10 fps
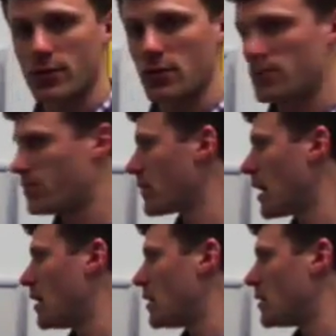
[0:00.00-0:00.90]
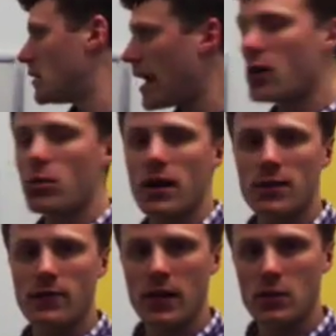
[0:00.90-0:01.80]
of u. Now I
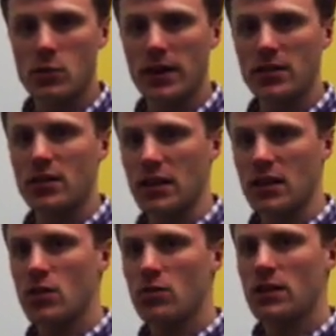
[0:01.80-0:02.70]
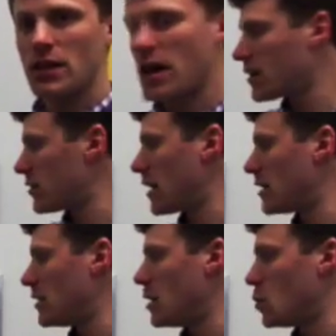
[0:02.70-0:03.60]
evaluate du dx
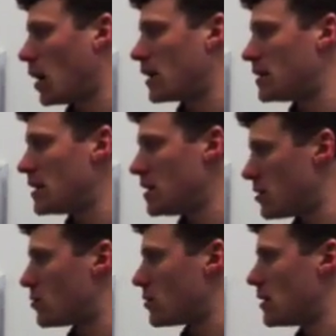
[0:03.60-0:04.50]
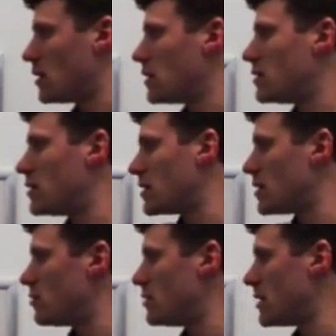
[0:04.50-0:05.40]
and dy du.
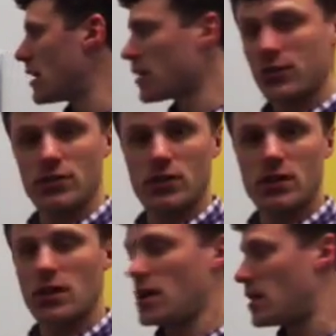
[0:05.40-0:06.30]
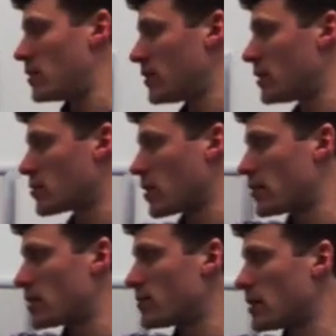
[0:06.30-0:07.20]
Du dx is the
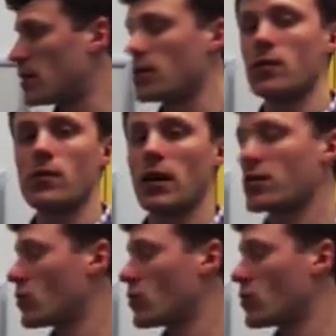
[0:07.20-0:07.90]
derivative of x